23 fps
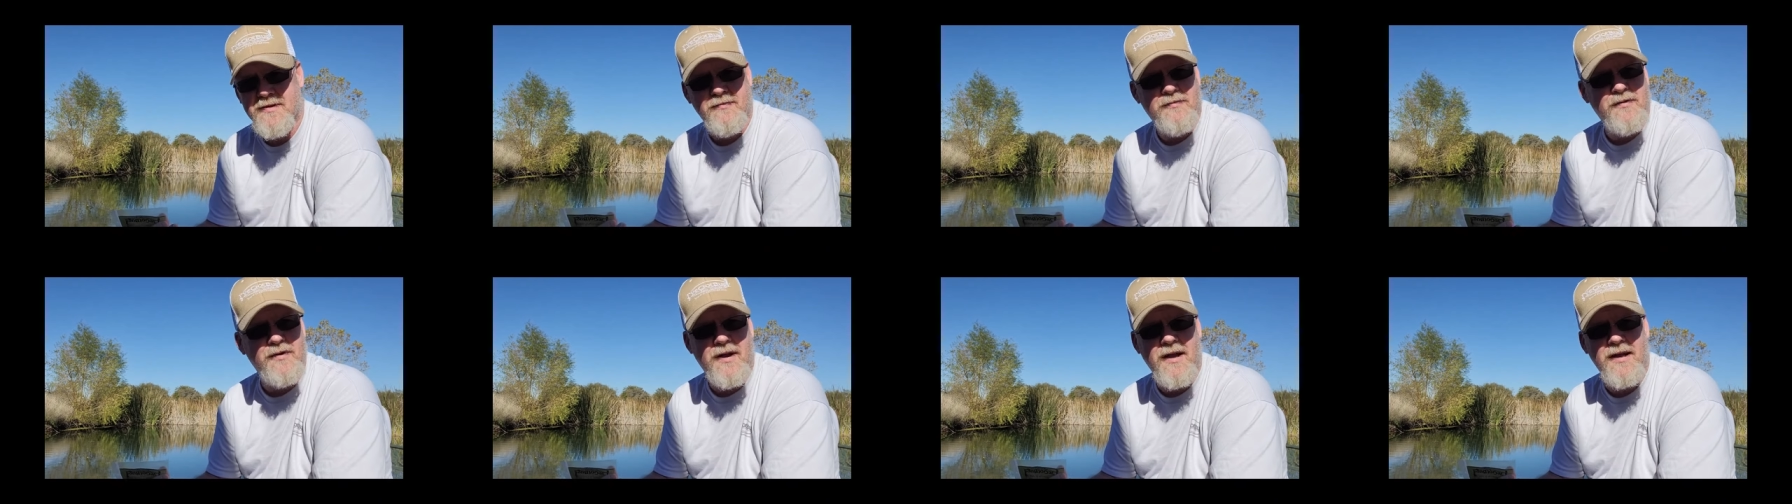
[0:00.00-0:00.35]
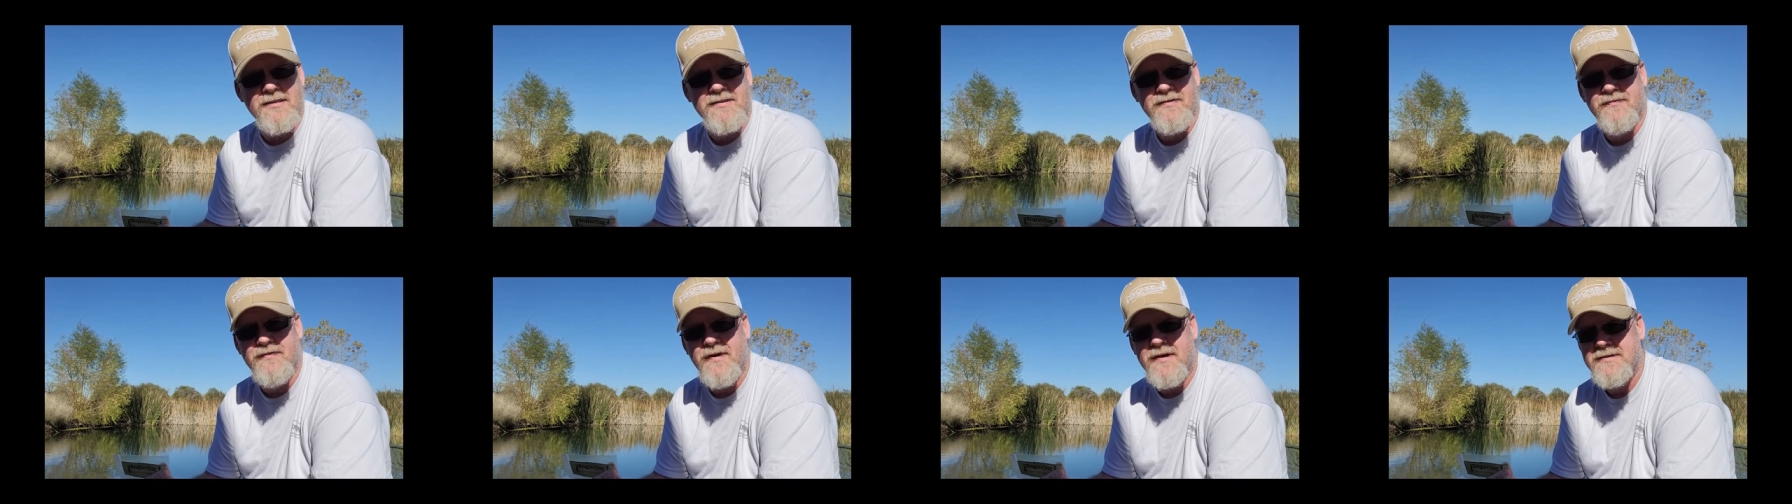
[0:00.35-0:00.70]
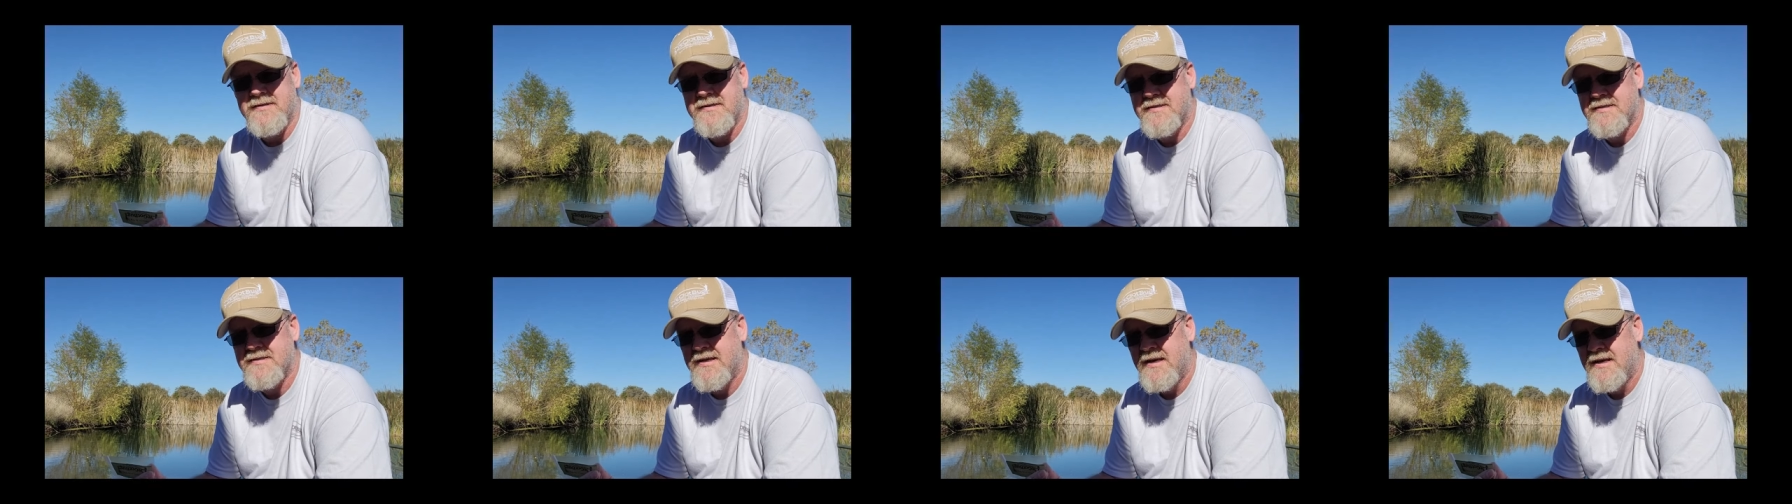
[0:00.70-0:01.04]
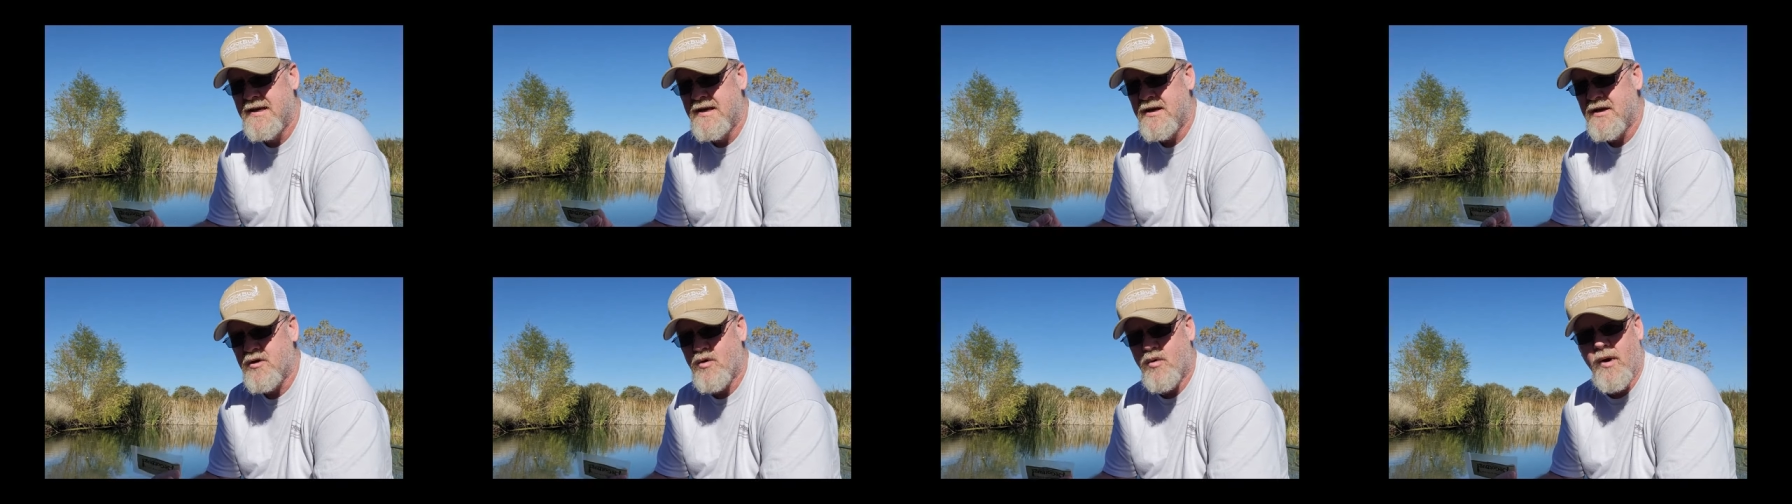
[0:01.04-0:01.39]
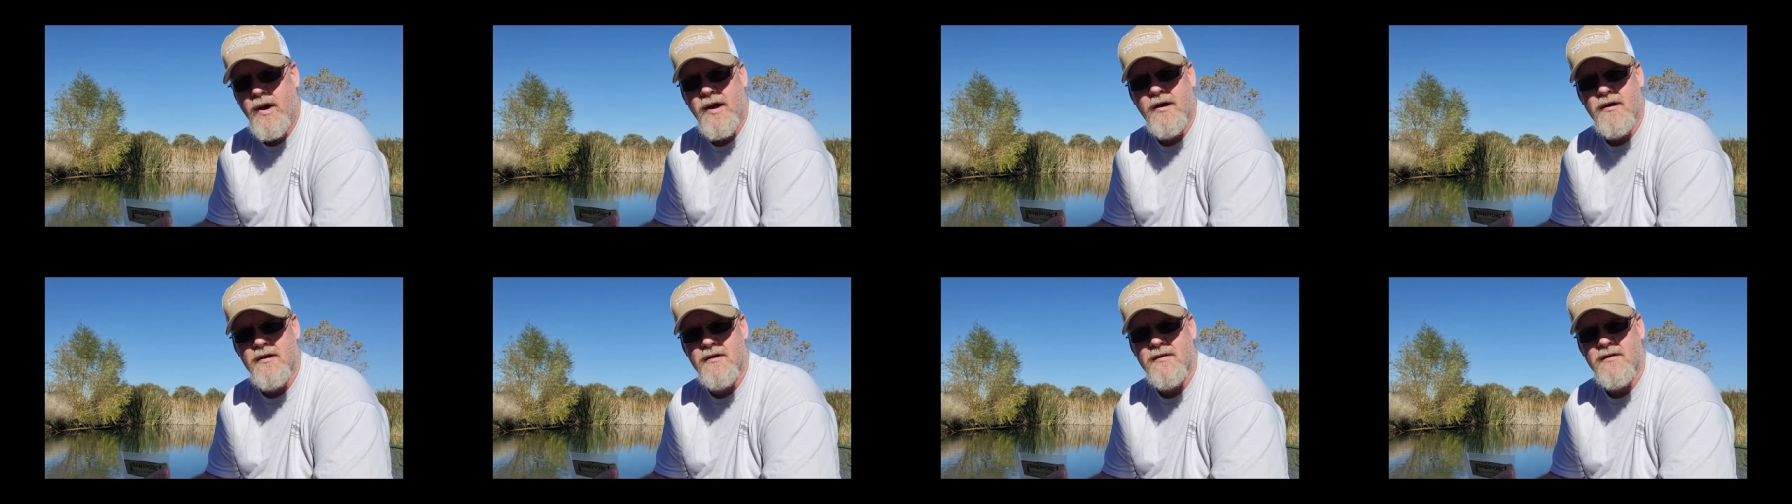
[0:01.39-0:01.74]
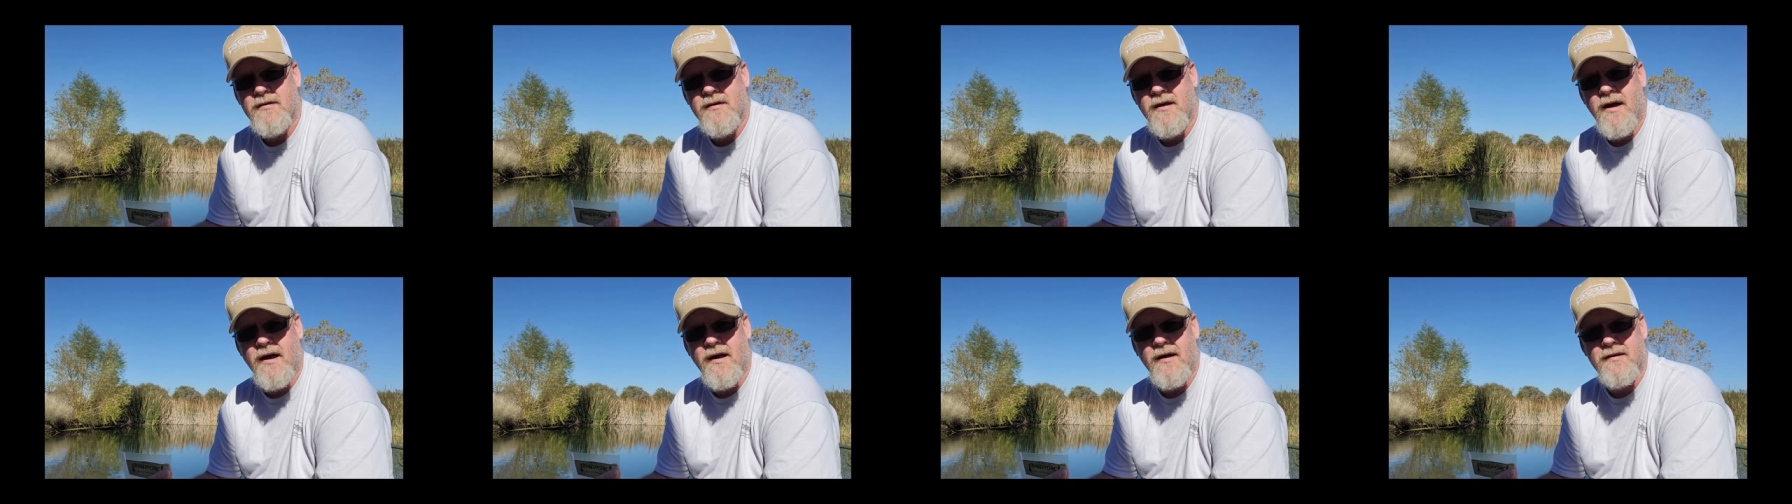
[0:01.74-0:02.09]
different kinds of pheasants,
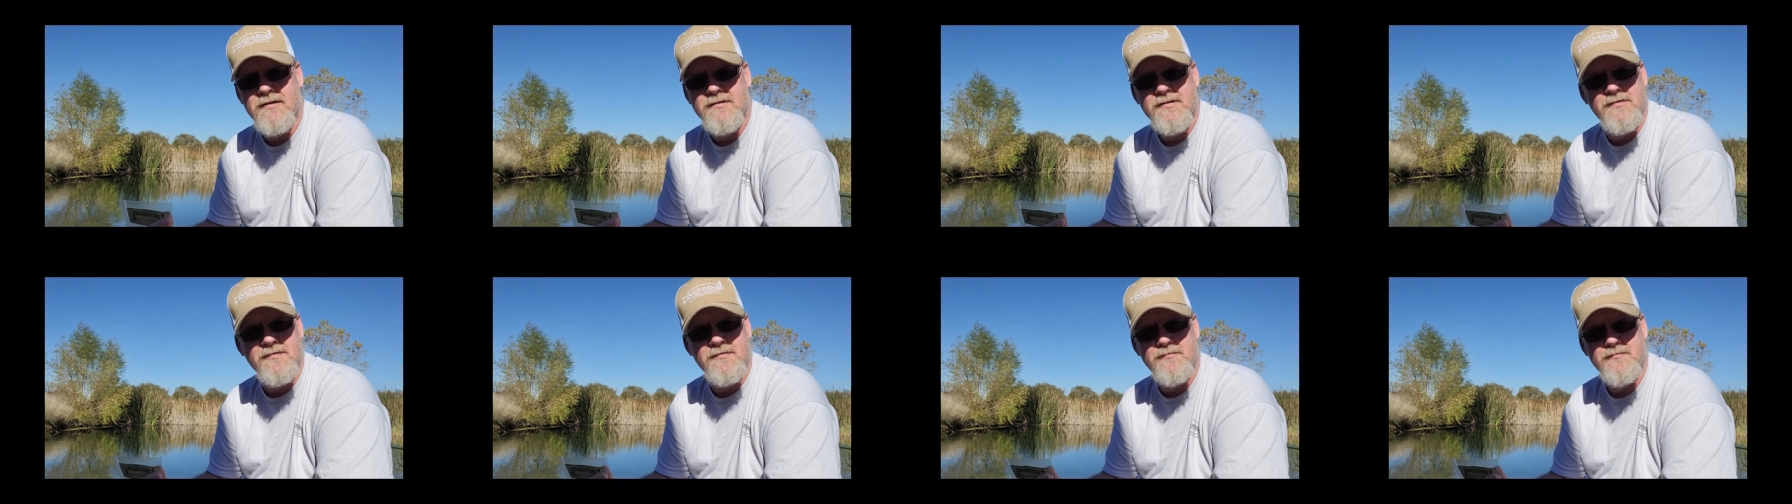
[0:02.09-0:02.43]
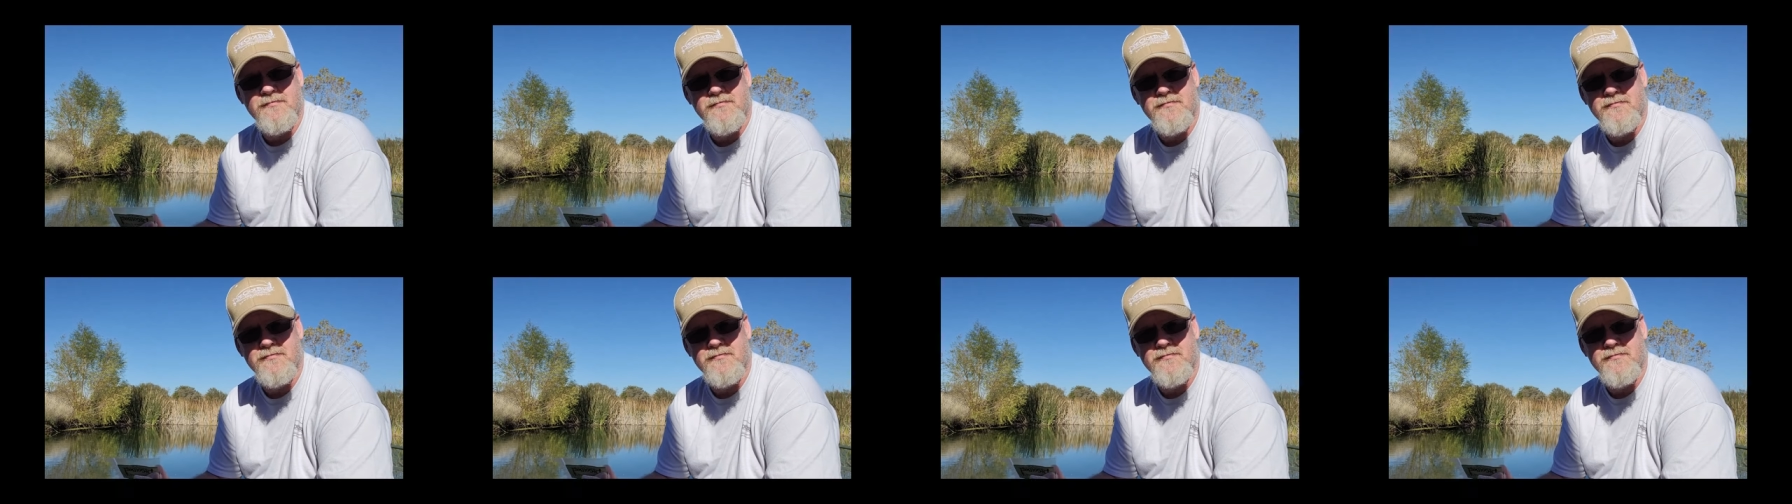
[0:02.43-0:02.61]
quail, uh, some